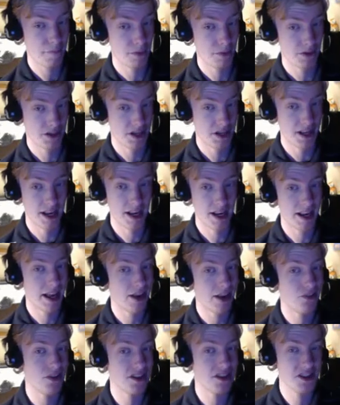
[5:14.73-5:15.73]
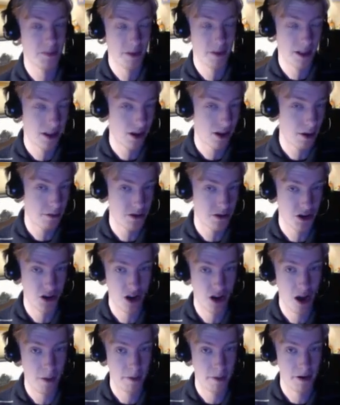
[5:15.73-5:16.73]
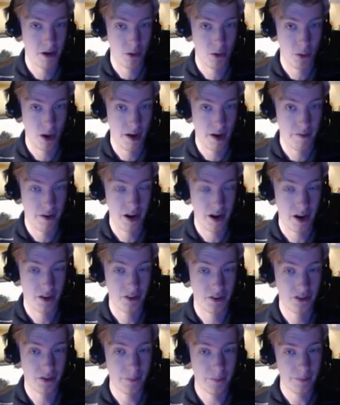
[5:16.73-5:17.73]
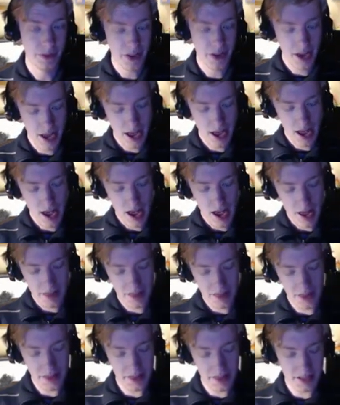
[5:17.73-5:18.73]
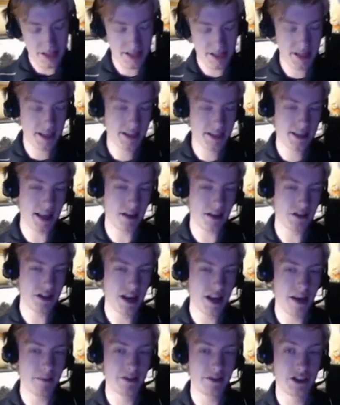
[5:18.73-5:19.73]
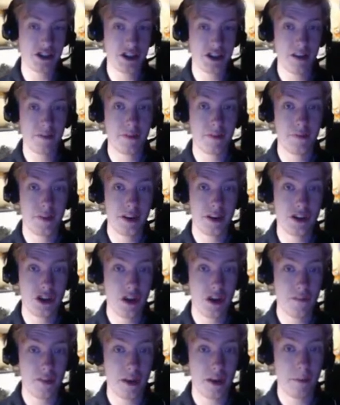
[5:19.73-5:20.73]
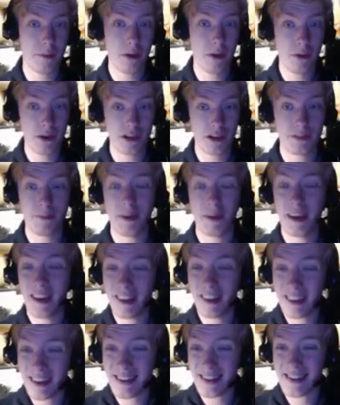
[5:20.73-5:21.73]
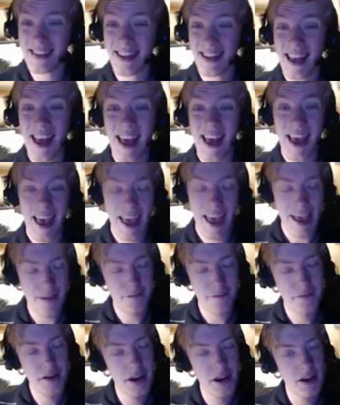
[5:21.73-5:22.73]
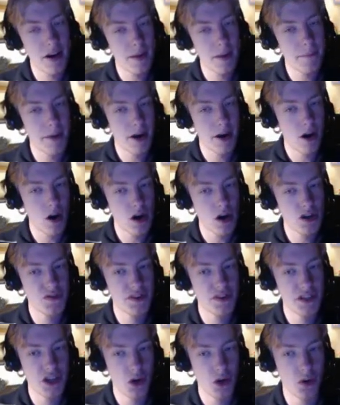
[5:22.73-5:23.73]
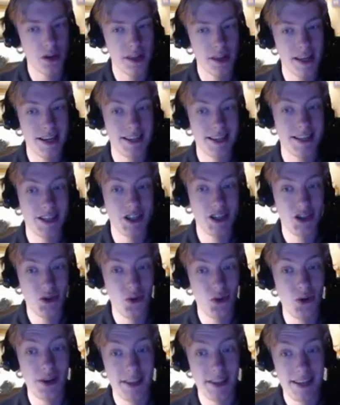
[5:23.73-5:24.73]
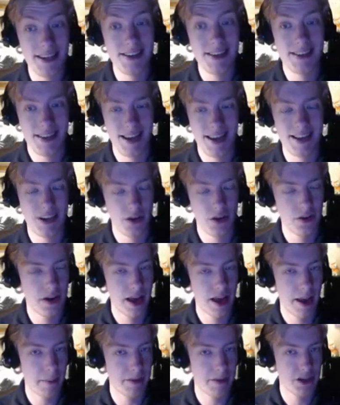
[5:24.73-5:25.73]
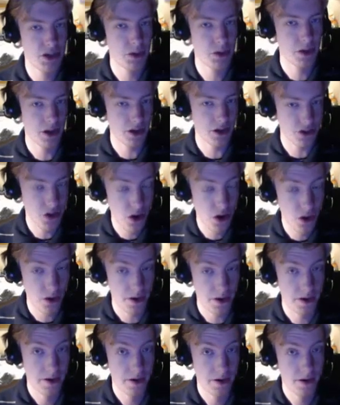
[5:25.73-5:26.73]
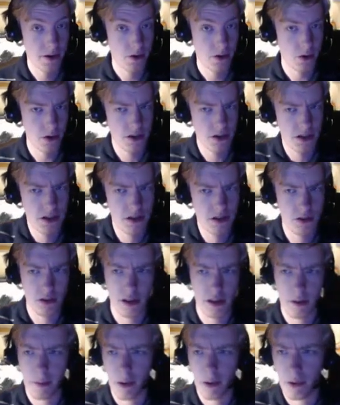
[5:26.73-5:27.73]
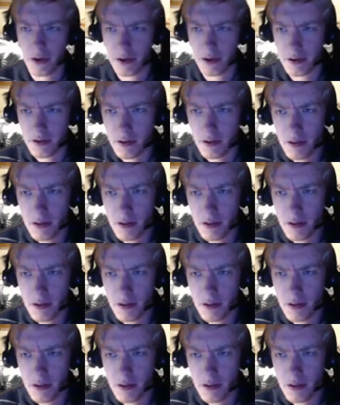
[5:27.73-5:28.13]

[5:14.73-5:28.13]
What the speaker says: points, they didn't increase it by like Upstart Goblin or whatever else, then that 6,000 damage is enough to finish off the opponent, because every Nightmare Archfiend token that is destroyed deals 800 damage to the controller, or just to the opponent.